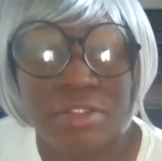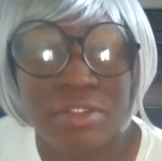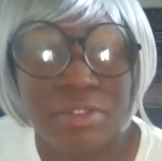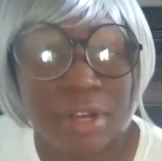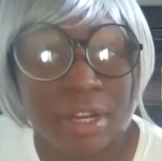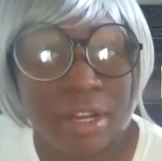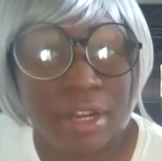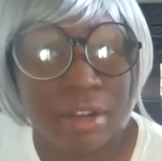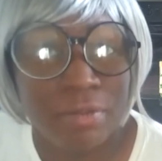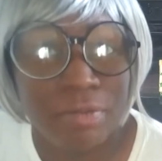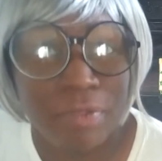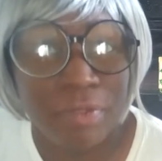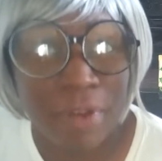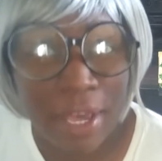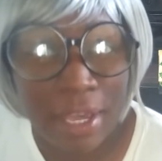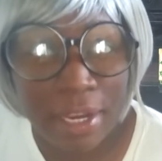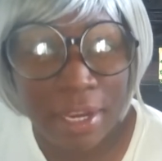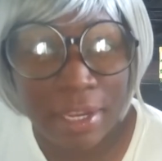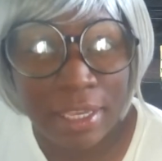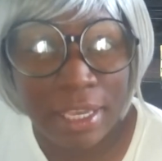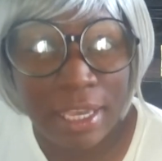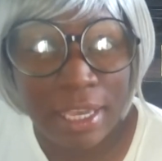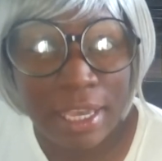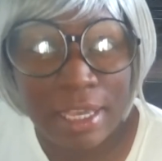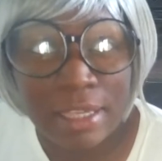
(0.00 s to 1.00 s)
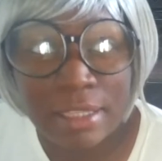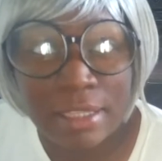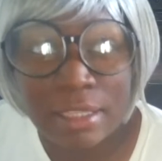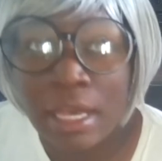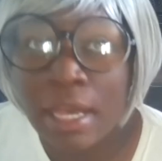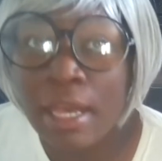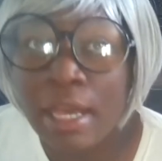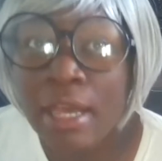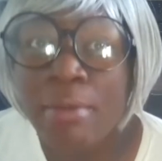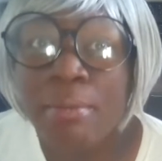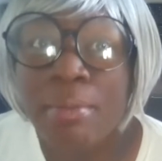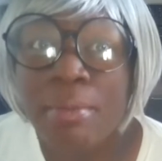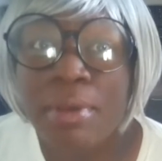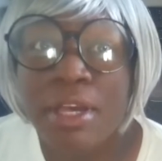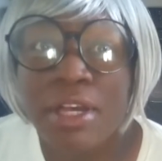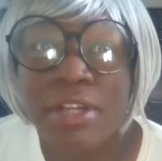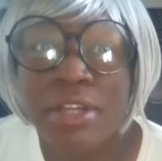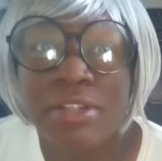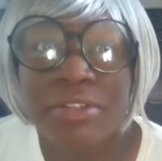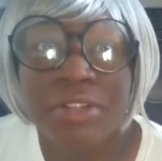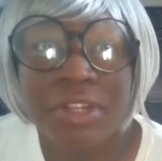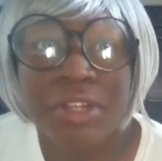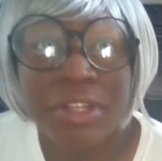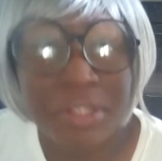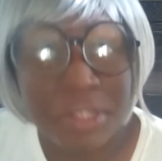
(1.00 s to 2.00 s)
trying to fight against.
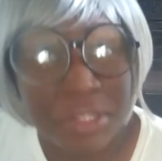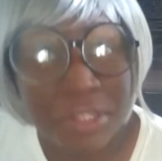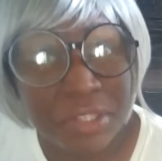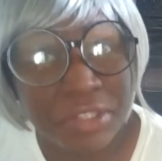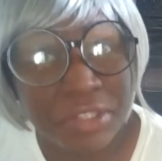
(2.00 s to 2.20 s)
Because this is